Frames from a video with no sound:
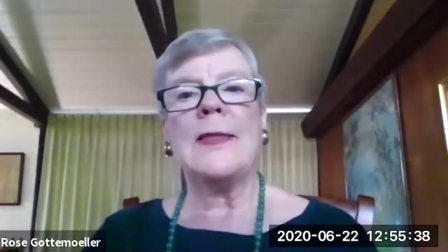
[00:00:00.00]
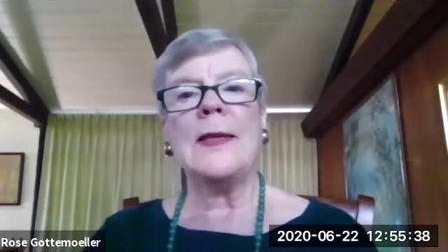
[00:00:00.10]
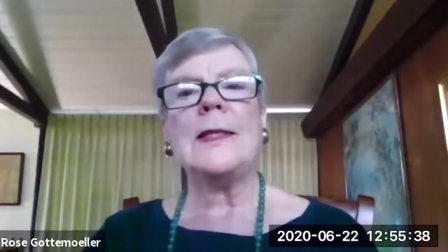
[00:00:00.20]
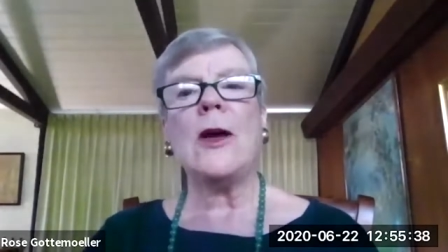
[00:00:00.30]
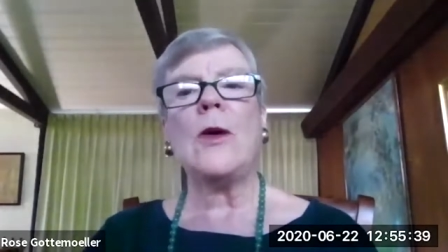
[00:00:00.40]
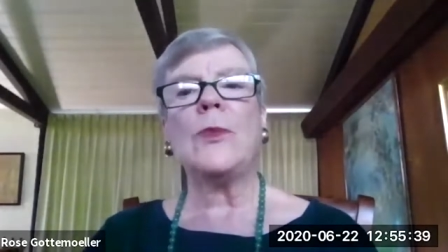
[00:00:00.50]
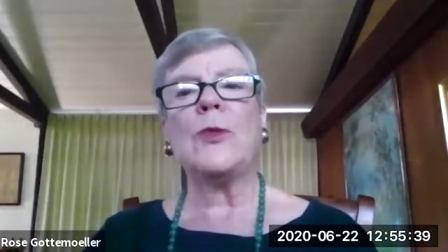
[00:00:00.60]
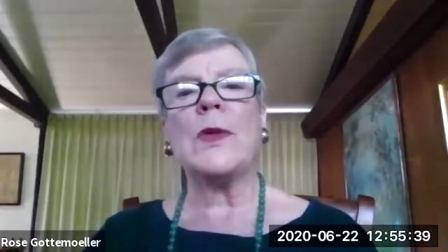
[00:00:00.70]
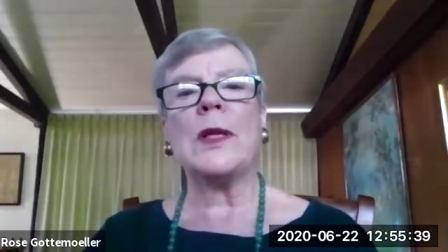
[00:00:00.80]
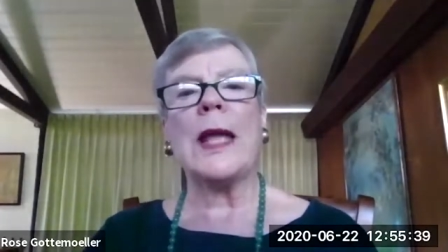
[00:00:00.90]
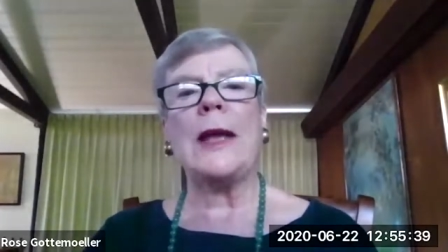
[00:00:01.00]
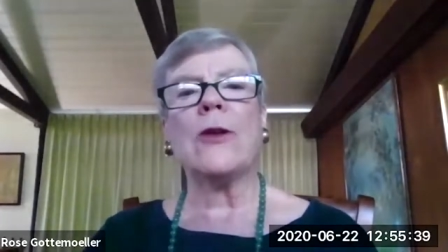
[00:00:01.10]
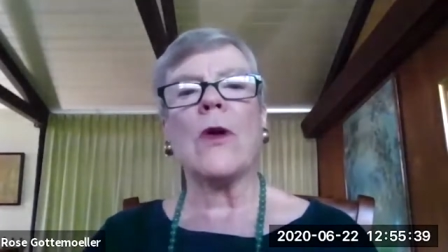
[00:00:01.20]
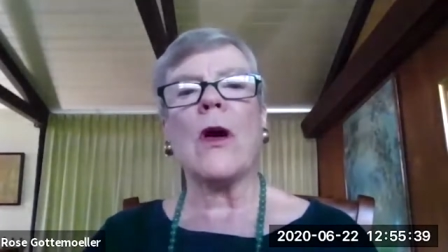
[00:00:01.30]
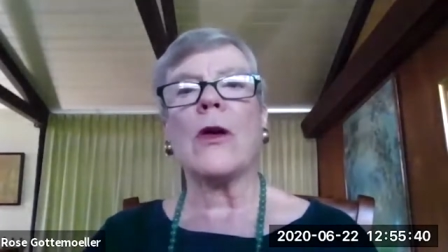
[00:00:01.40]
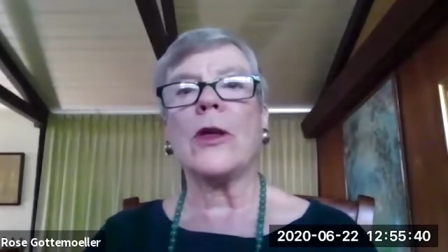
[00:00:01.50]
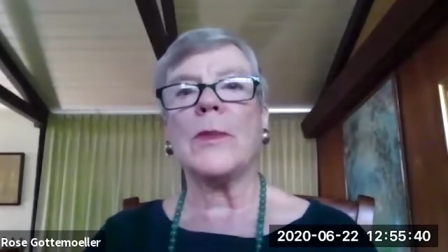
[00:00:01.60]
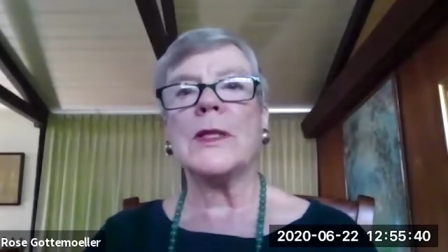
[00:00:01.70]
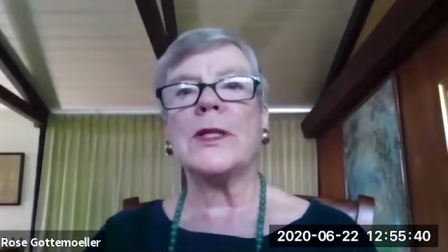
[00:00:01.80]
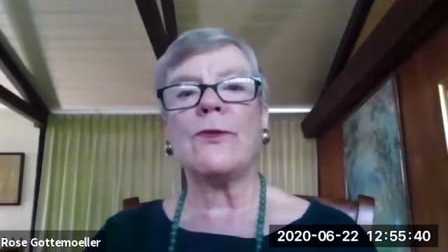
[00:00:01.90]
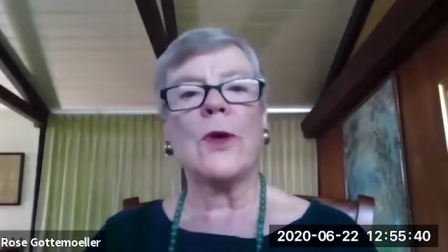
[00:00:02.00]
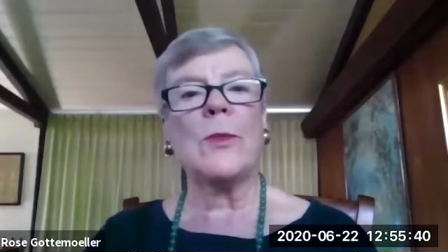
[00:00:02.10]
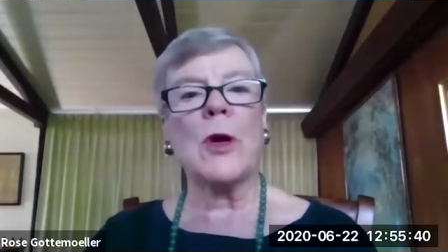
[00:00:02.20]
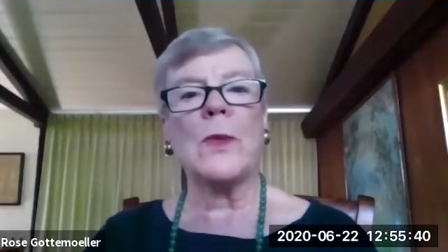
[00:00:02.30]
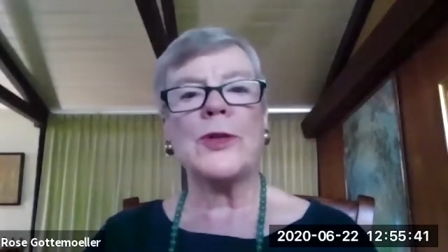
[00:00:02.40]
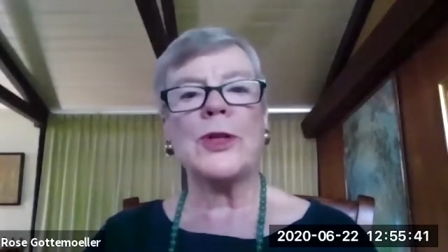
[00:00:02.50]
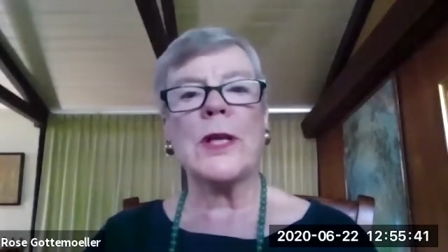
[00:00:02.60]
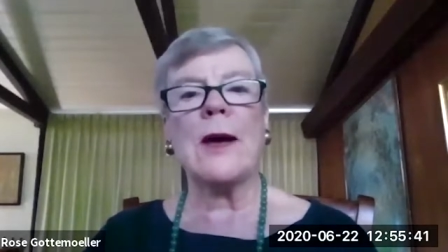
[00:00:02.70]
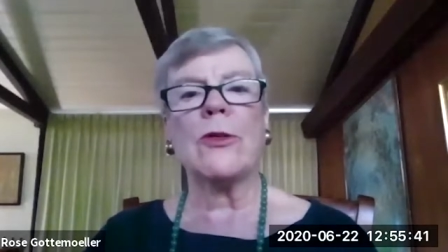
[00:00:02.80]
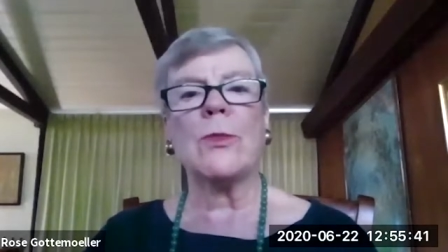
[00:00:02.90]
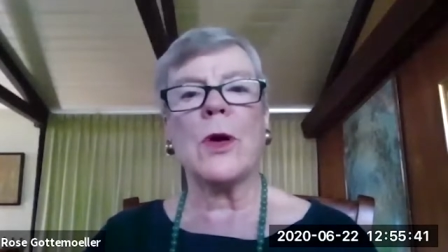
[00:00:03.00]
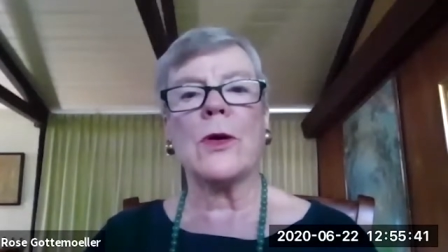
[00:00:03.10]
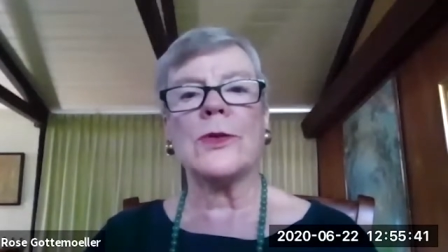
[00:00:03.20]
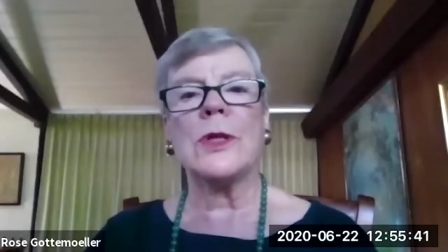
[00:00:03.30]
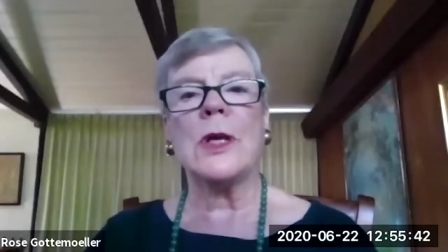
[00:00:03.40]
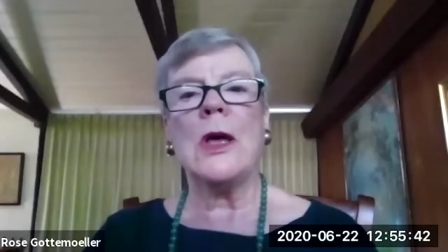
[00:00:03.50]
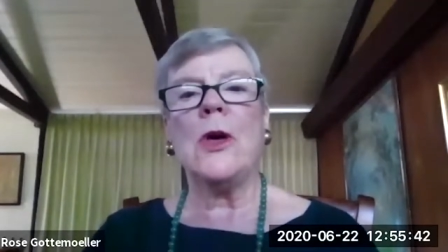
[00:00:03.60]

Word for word: This helped with later arguments from our Russian counterparts